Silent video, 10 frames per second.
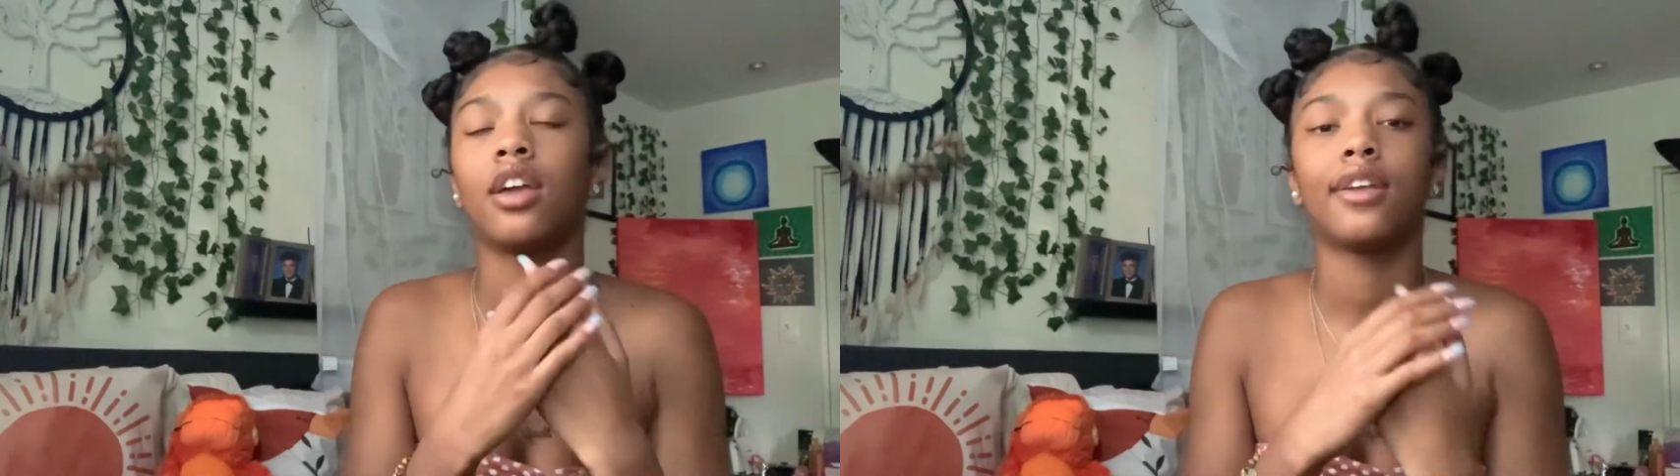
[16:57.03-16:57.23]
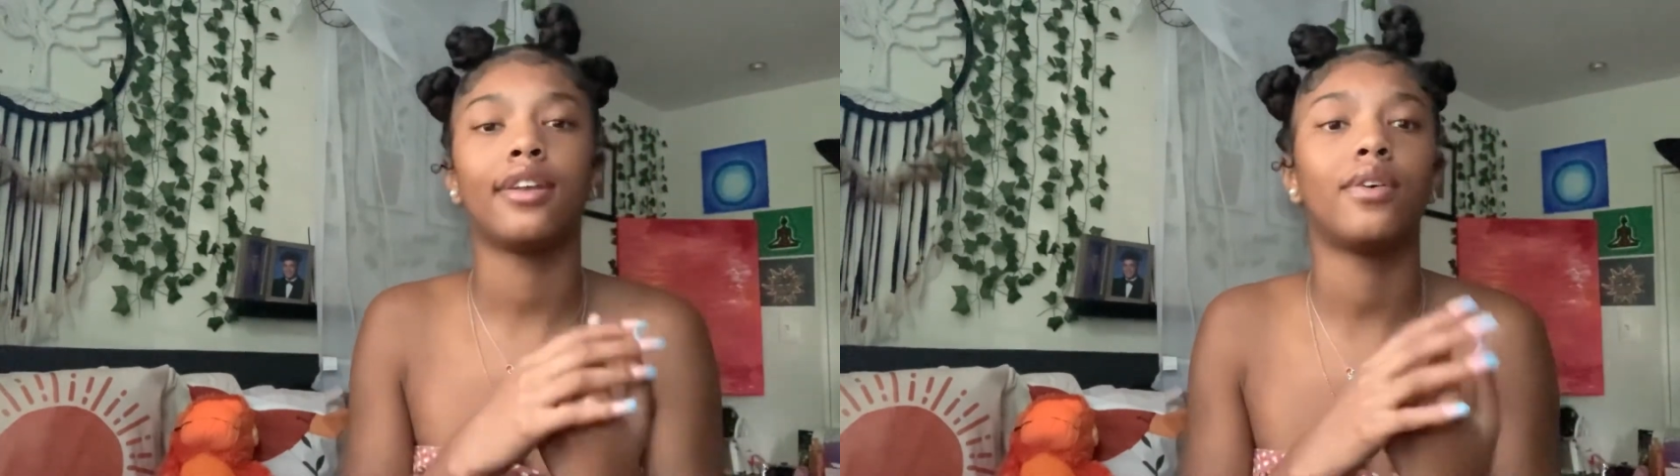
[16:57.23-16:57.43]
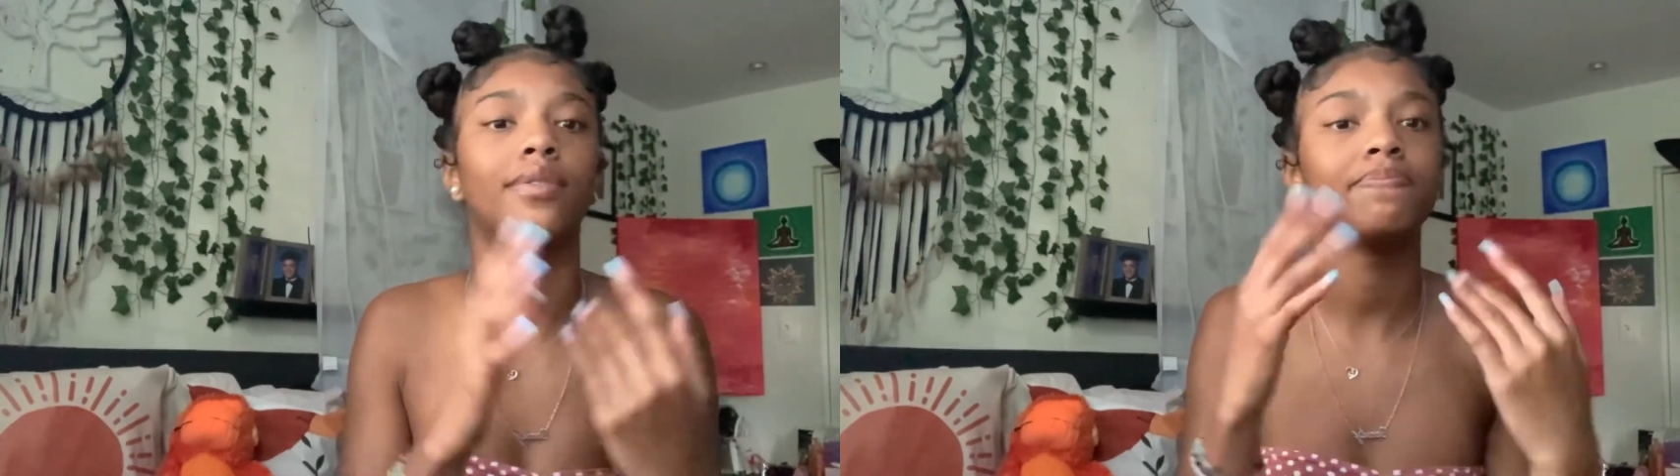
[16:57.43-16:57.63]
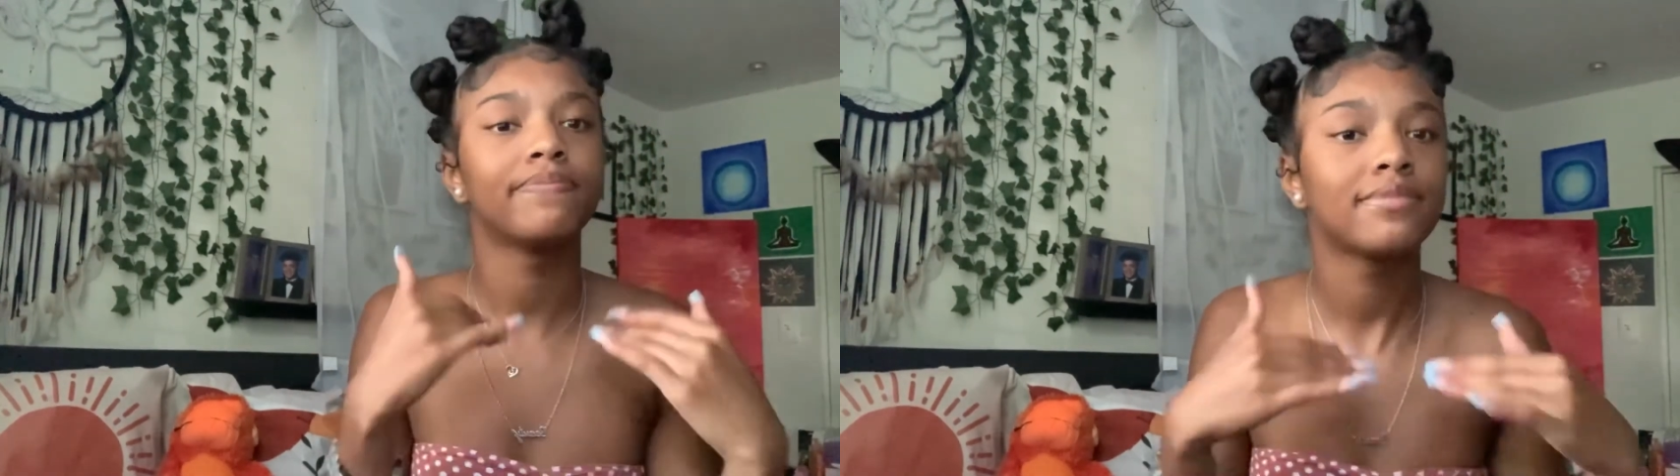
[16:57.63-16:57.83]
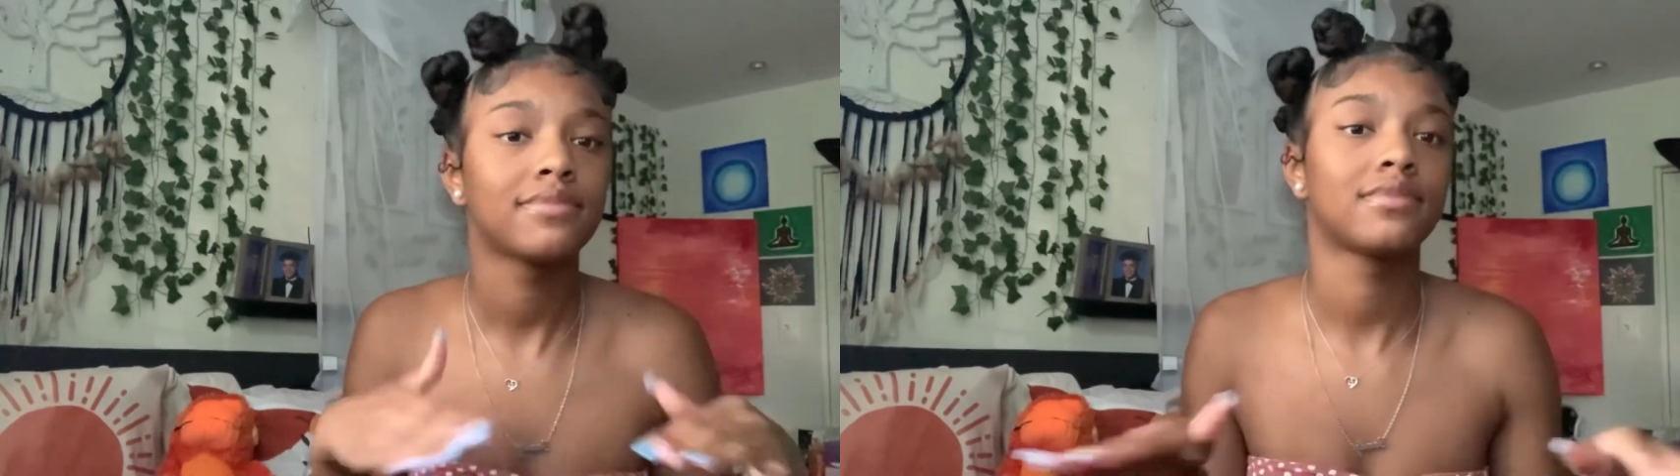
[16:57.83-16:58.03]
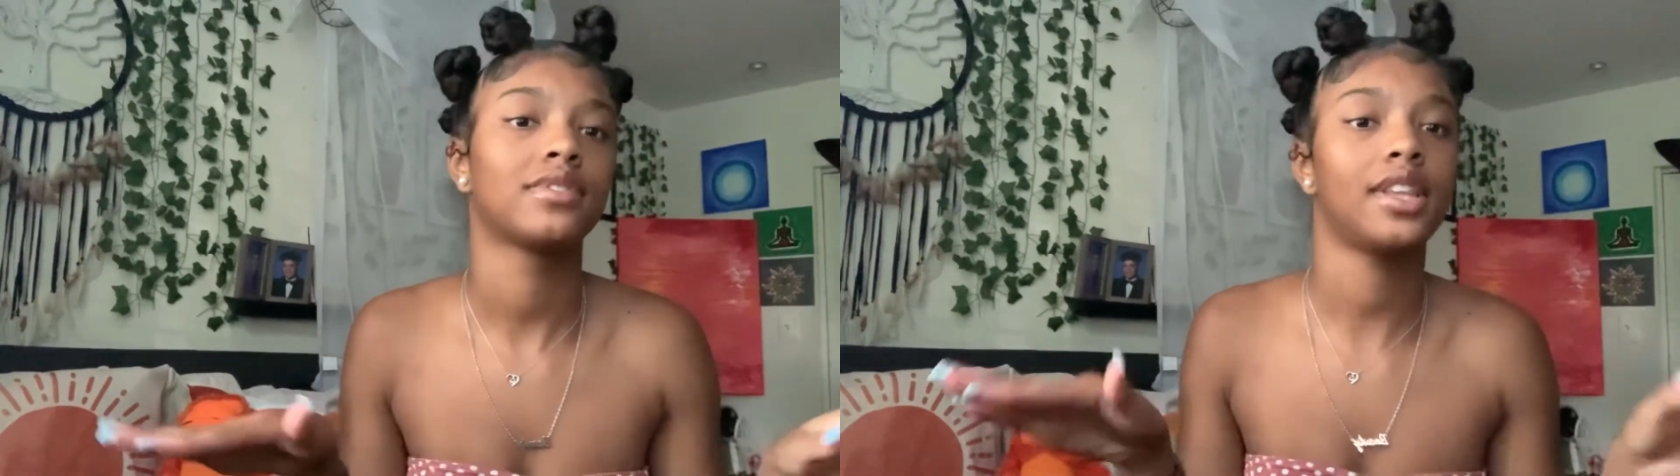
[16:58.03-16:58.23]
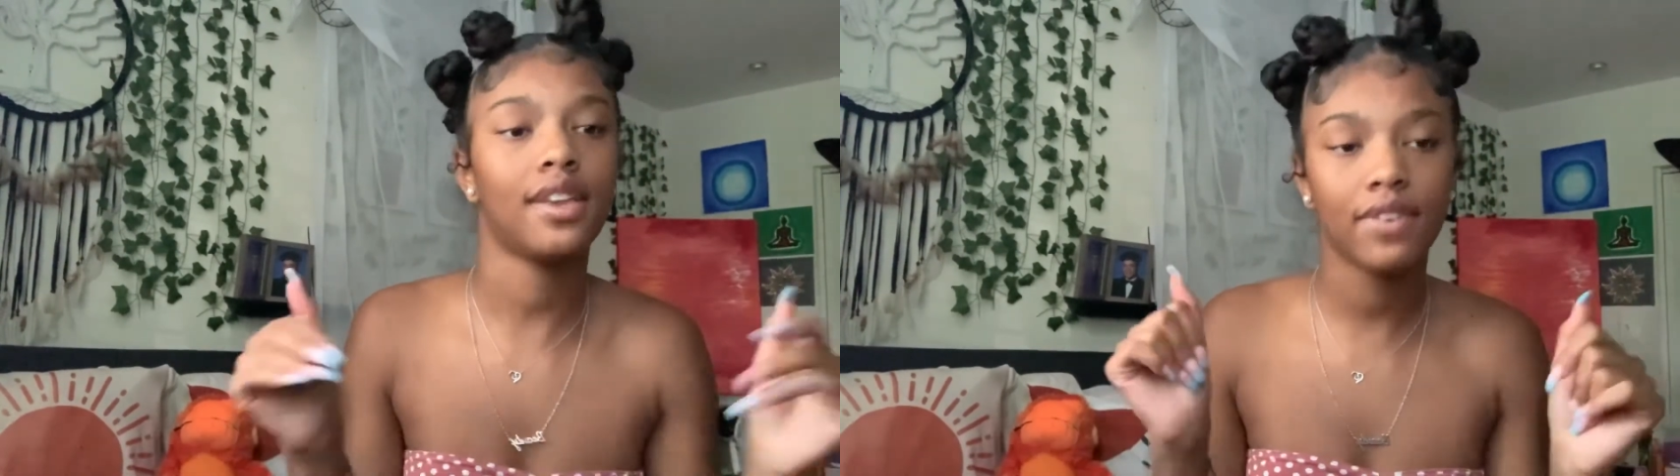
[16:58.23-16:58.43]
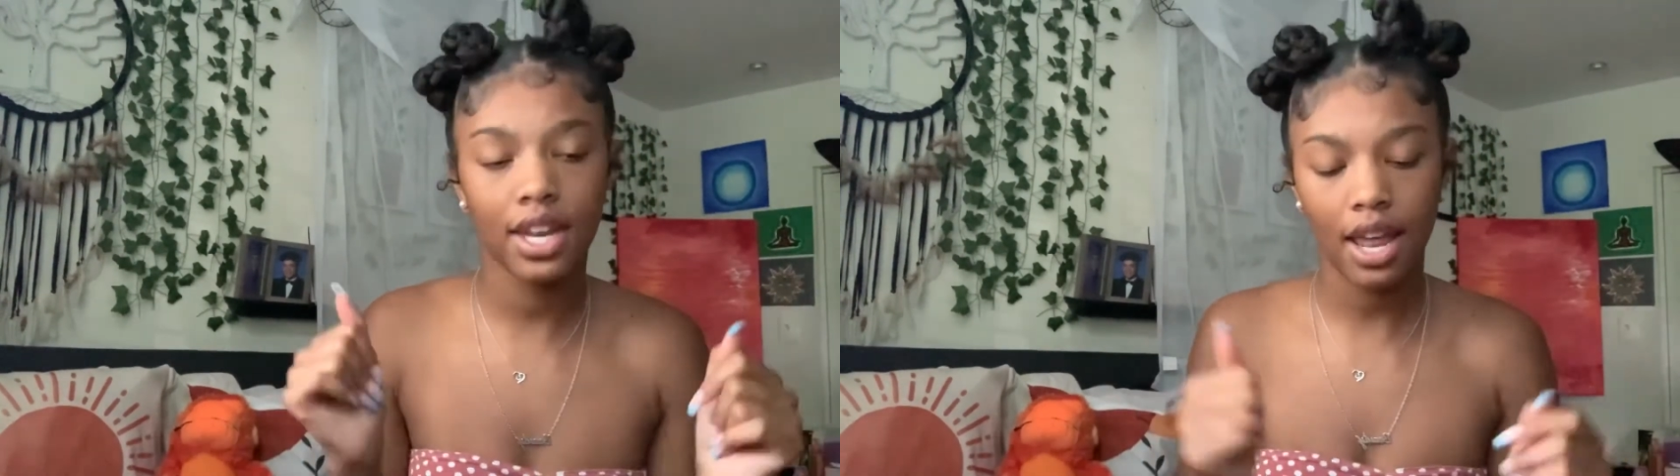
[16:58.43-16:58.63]
you know,
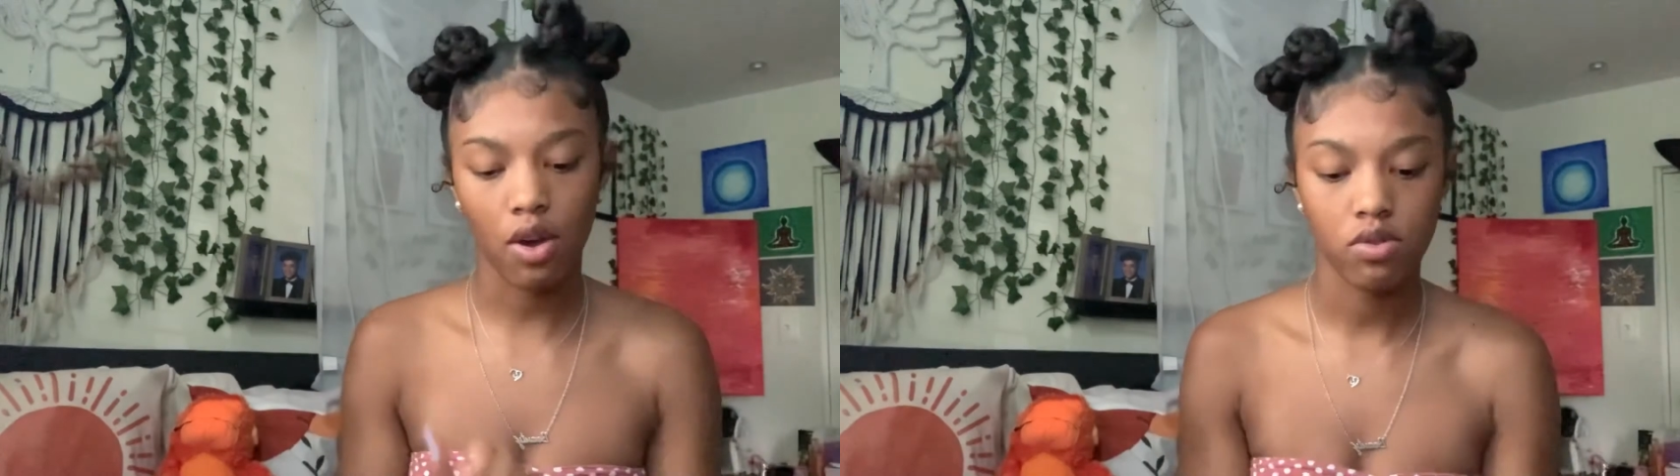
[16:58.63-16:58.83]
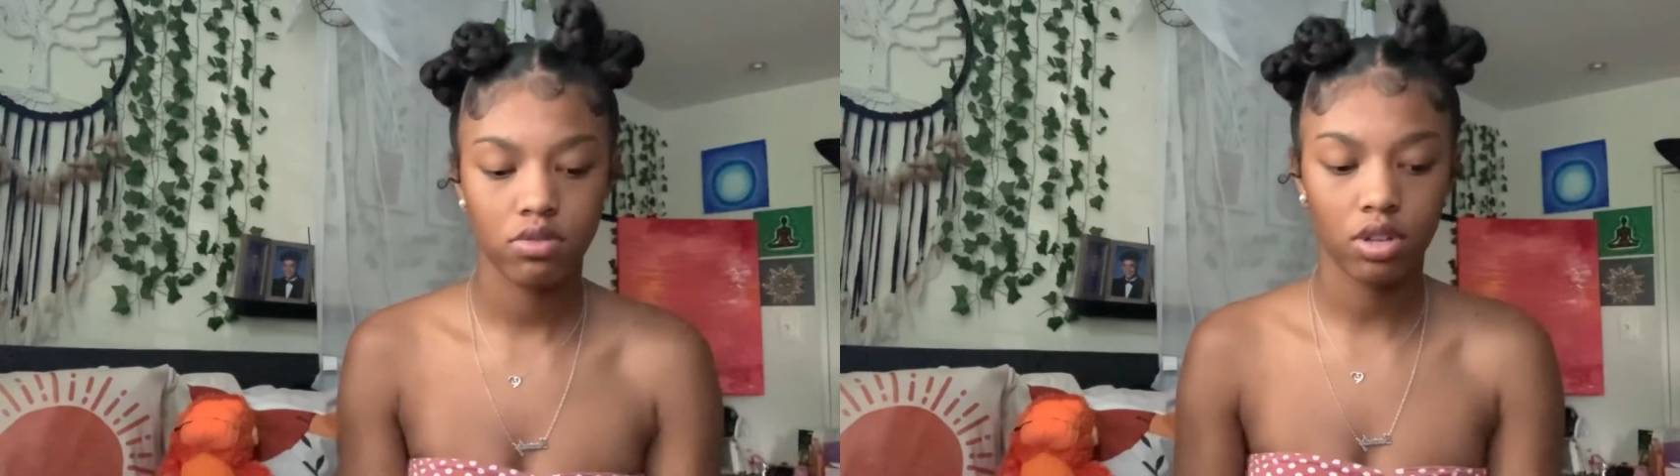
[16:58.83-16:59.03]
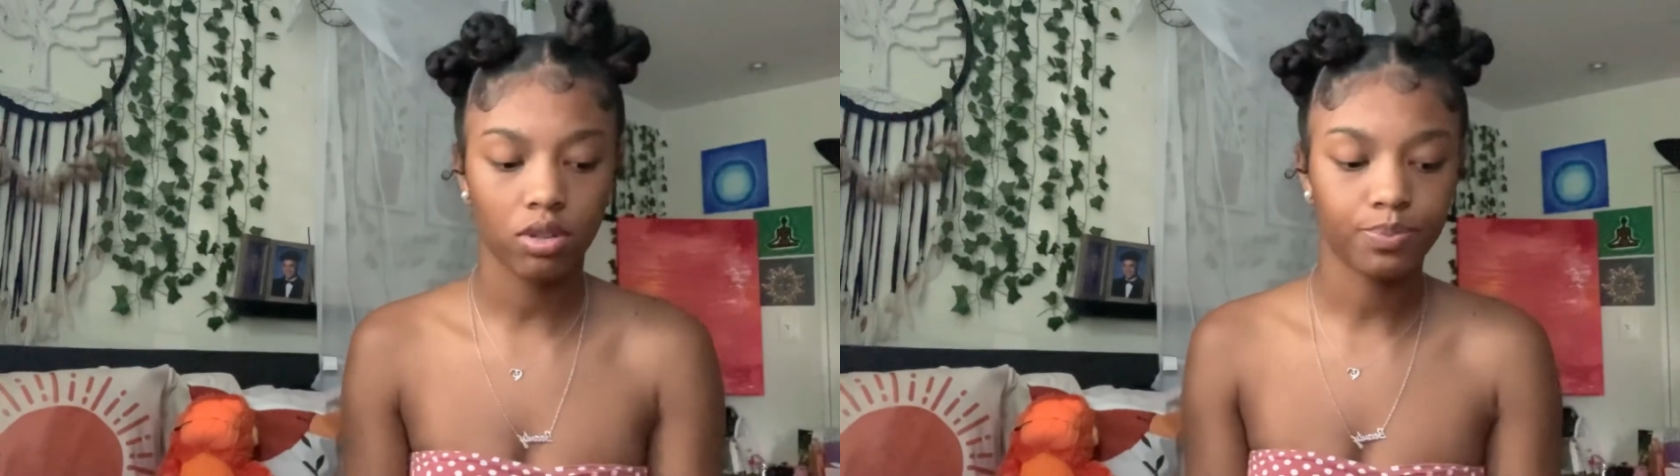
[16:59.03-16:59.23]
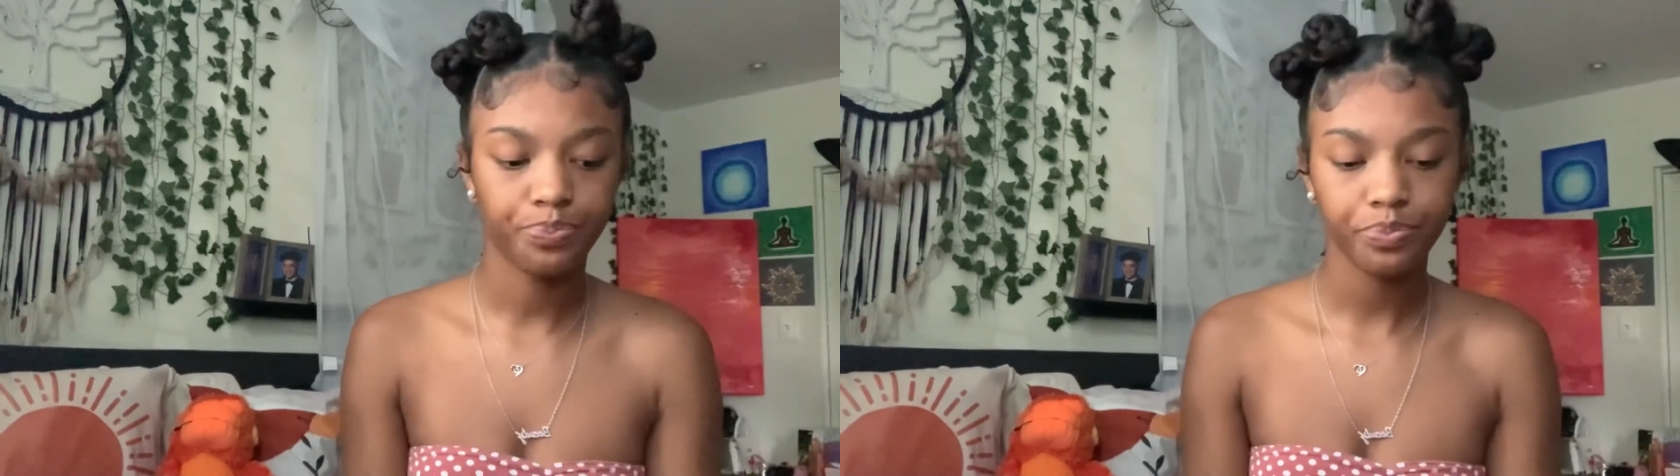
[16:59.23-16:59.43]
even it out. So